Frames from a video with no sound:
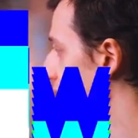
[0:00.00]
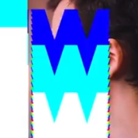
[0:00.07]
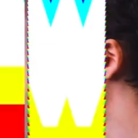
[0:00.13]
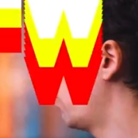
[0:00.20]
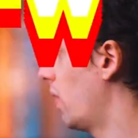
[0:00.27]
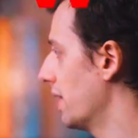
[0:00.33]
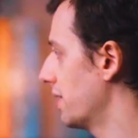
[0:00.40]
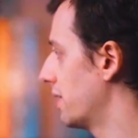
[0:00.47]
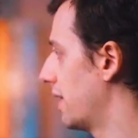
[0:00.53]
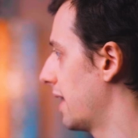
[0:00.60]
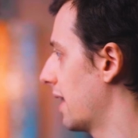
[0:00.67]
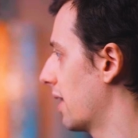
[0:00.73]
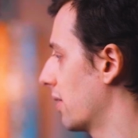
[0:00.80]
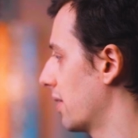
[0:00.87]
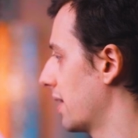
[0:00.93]
is what
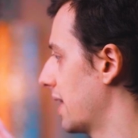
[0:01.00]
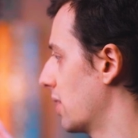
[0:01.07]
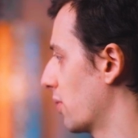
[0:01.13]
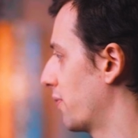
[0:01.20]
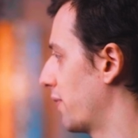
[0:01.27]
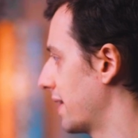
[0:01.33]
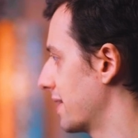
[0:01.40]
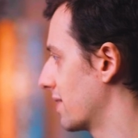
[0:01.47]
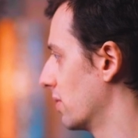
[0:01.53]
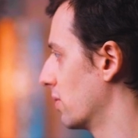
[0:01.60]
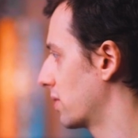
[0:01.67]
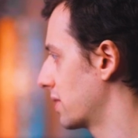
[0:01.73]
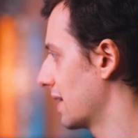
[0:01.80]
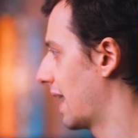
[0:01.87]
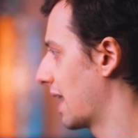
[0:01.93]
their interface
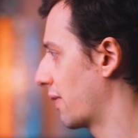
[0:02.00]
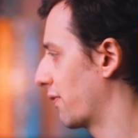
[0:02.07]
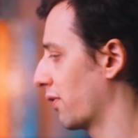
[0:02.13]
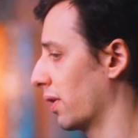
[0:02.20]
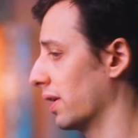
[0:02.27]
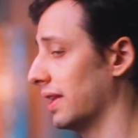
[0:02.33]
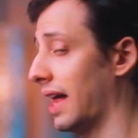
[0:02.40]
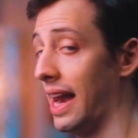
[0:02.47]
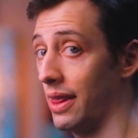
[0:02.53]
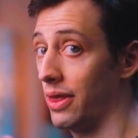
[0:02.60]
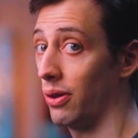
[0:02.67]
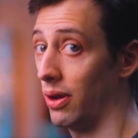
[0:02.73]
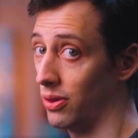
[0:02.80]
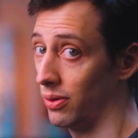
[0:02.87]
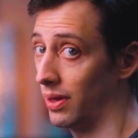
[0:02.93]
looks like for a lot of
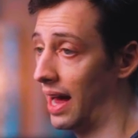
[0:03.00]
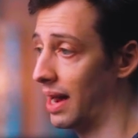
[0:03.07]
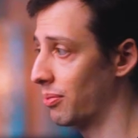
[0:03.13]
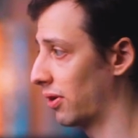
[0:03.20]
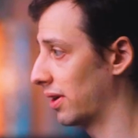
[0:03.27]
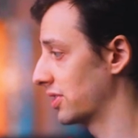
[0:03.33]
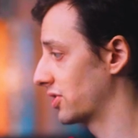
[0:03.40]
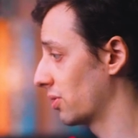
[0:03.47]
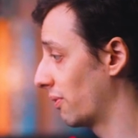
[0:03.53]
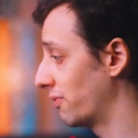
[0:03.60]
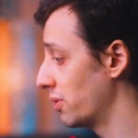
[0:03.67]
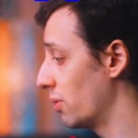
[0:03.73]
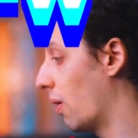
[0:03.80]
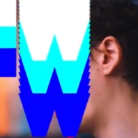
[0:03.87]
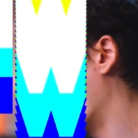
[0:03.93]
their other libraries. So
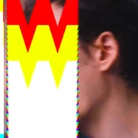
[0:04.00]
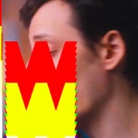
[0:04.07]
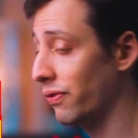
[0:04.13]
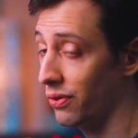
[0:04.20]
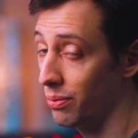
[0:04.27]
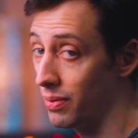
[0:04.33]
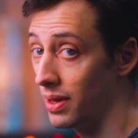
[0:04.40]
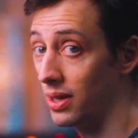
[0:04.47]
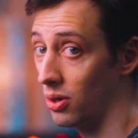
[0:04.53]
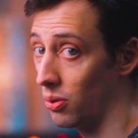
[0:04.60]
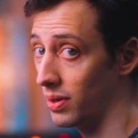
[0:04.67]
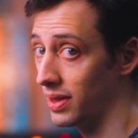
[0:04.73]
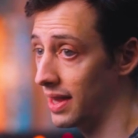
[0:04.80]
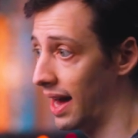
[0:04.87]
if you are familiar with